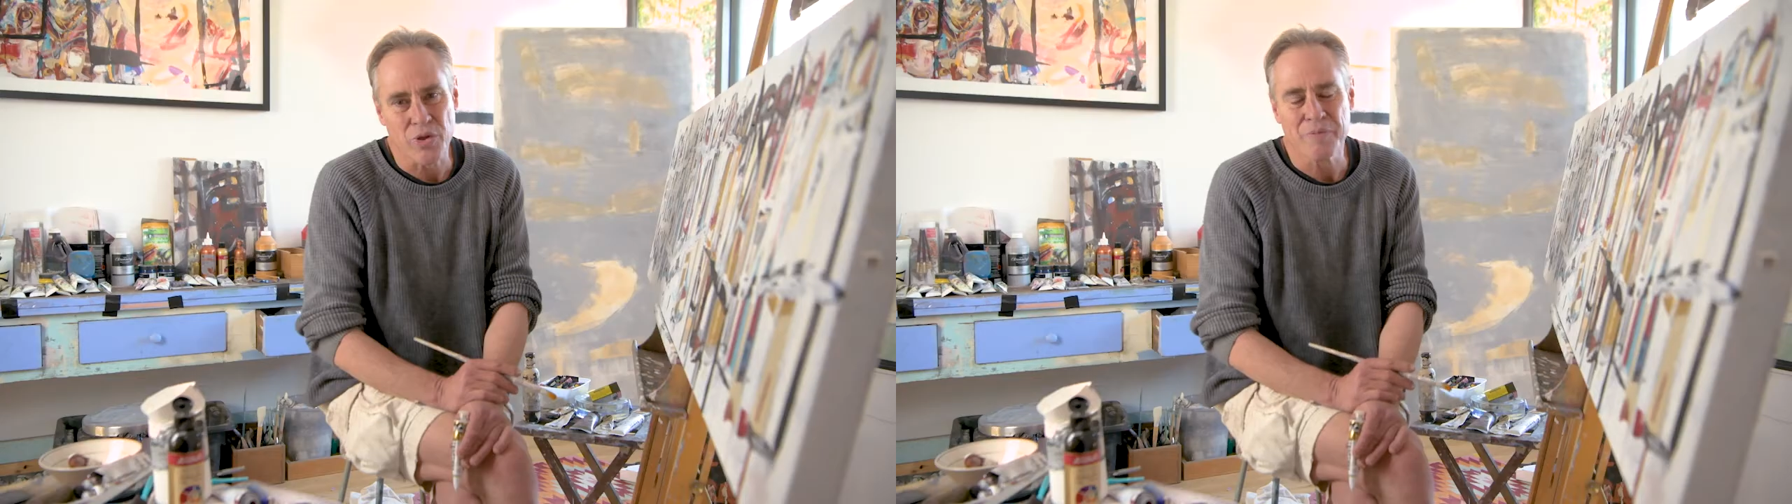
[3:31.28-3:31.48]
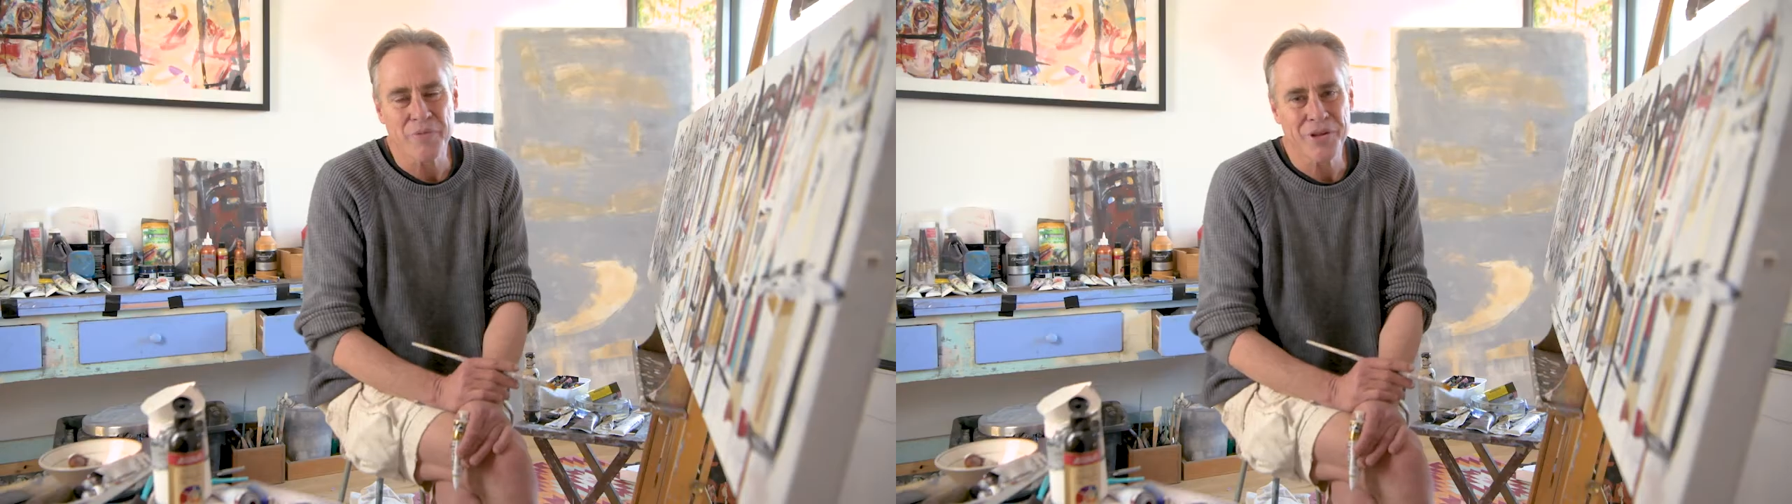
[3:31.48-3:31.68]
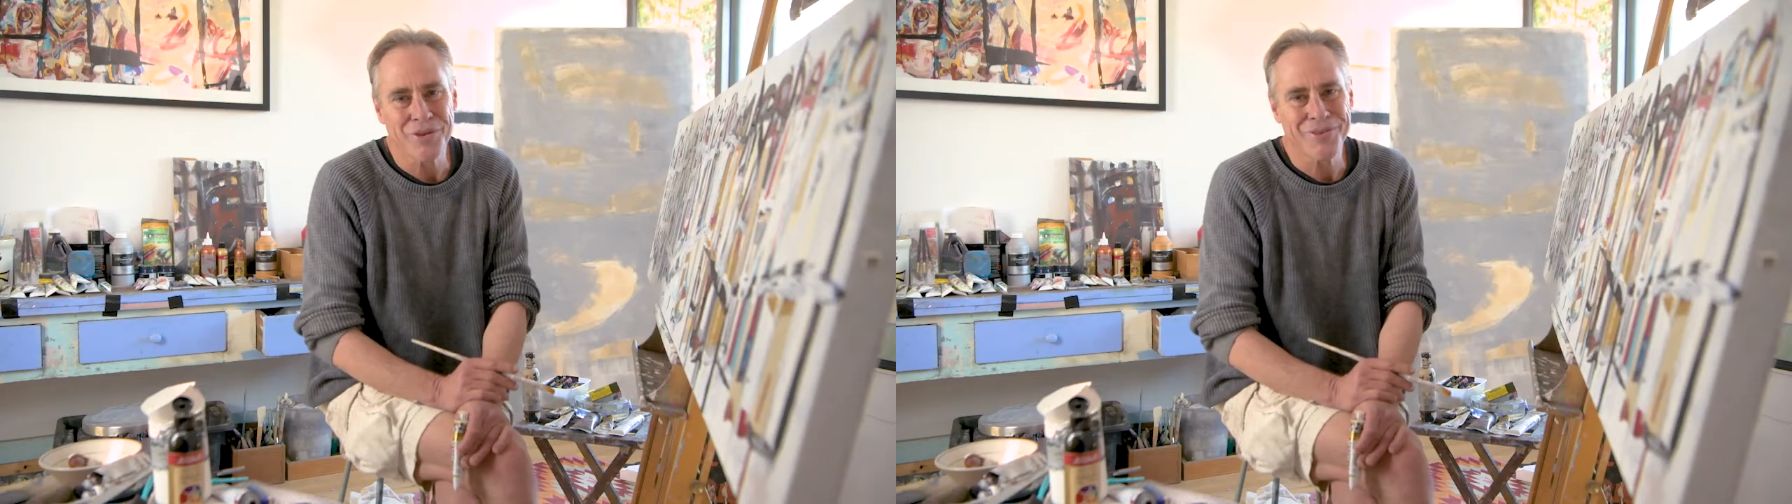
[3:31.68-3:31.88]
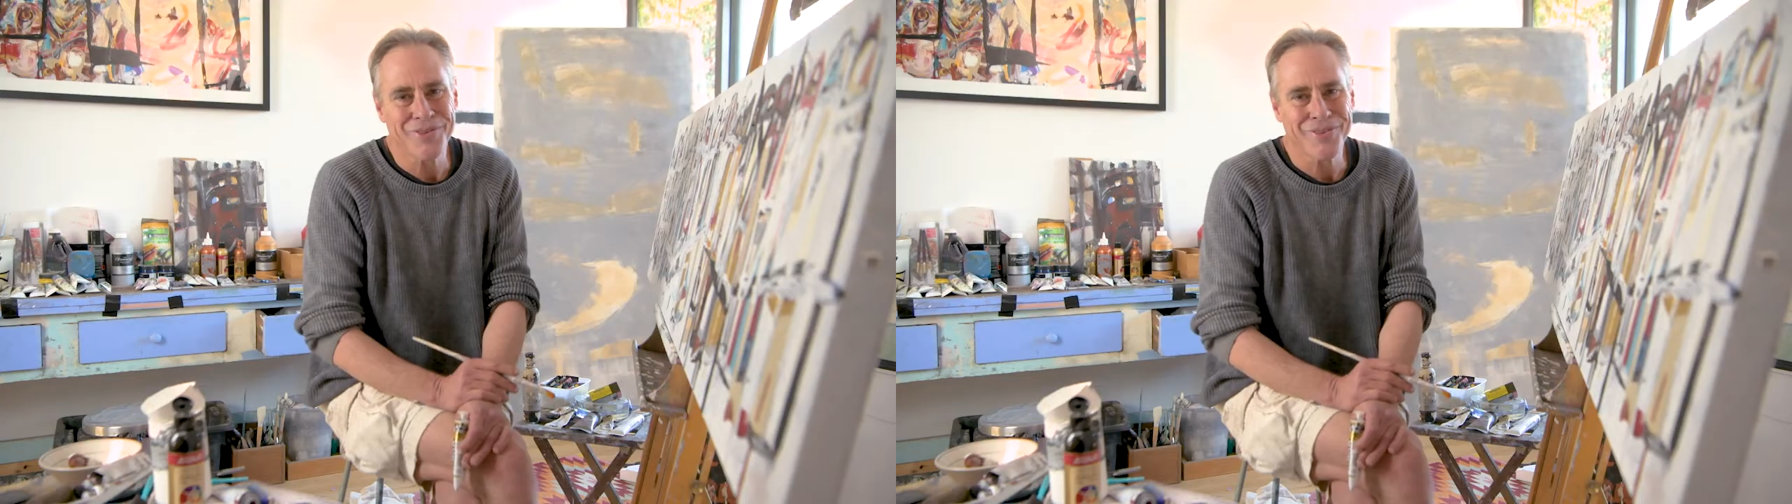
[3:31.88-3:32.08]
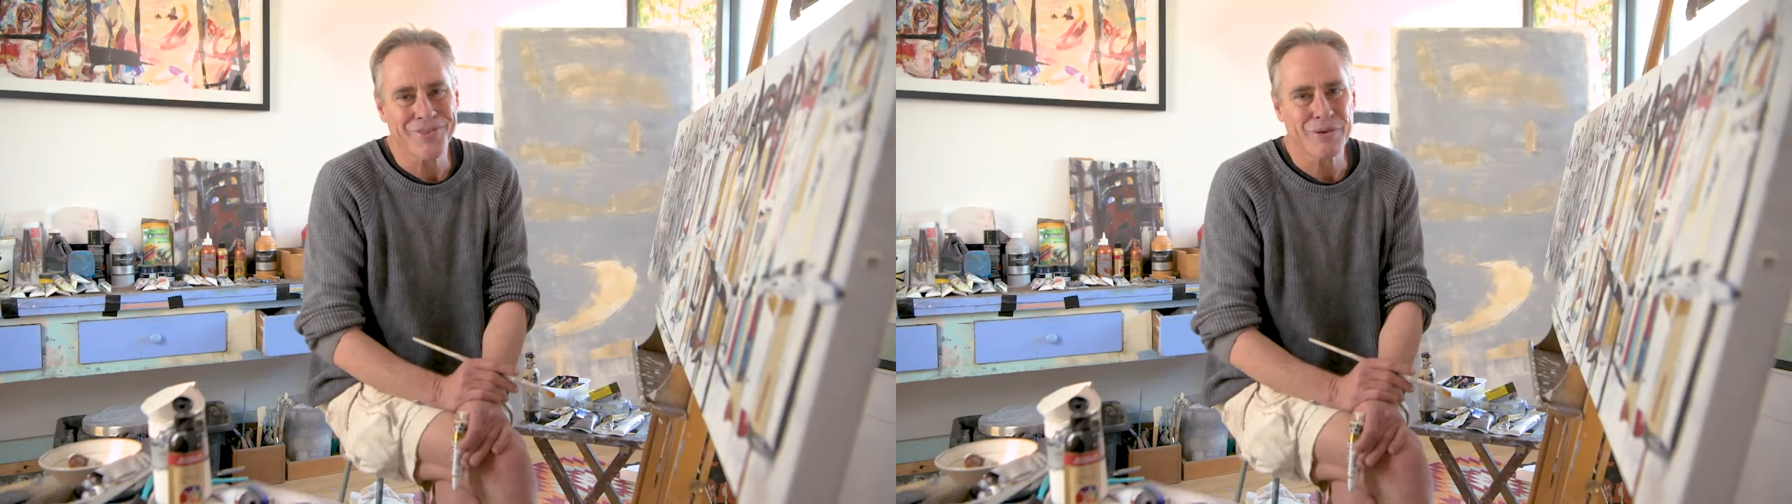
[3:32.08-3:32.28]
them that
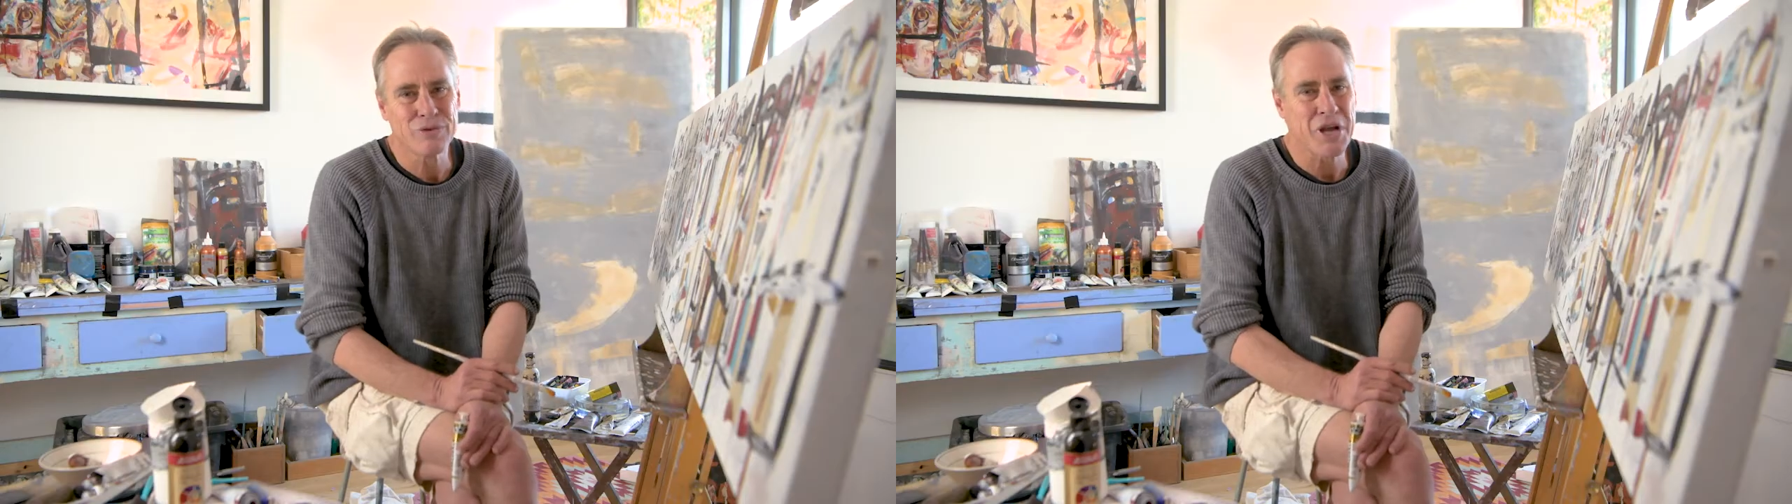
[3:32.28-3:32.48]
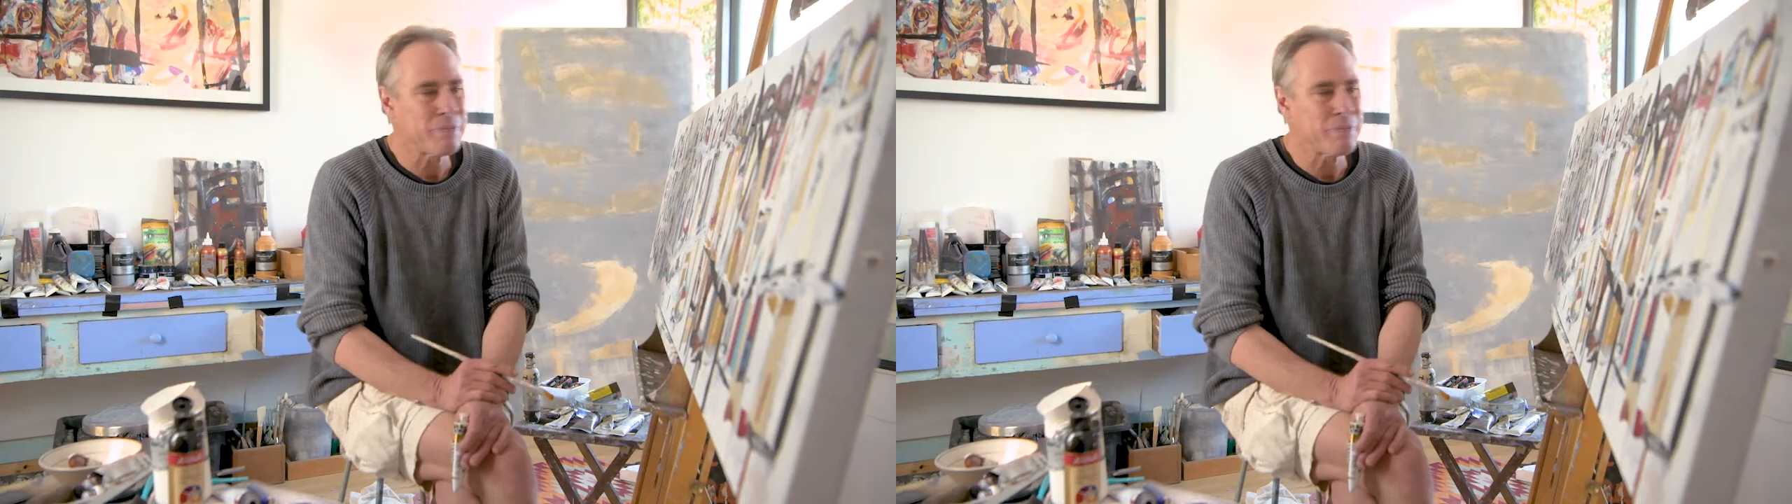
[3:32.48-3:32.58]
there was